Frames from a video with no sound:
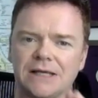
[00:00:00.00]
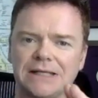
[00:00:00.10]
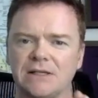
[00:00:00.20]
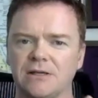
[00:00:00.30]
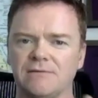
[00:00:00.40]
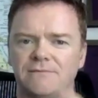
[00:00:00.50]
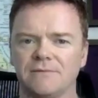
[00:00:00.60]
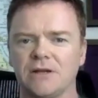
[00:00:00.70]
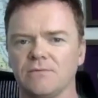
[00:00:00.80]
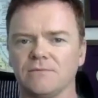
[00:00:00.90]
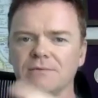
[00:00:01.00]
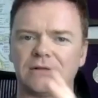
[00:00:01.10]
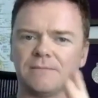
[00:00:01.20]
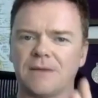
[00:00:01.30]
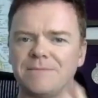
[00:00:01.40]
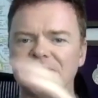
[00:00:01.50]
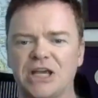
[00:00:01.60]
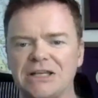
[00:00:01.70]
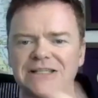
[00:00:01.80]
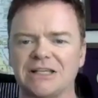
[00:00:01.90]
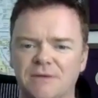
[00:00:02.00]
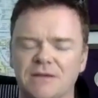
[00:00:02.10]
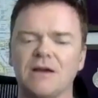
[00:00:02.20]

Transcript: It's maybe change this.